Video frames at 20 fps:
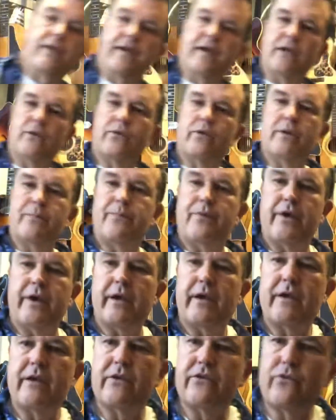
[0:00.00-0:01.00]
you hit it with a pick
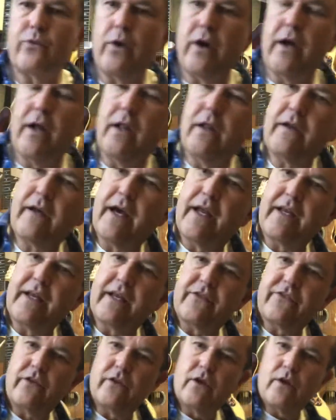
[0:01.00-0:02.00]
as well. Kind of
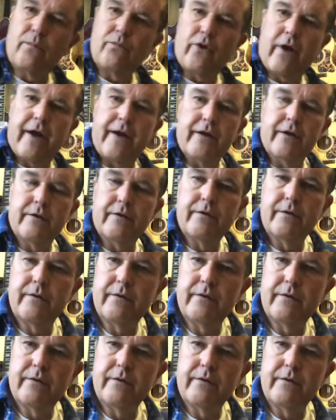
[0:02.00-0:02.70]
gets a little brighter.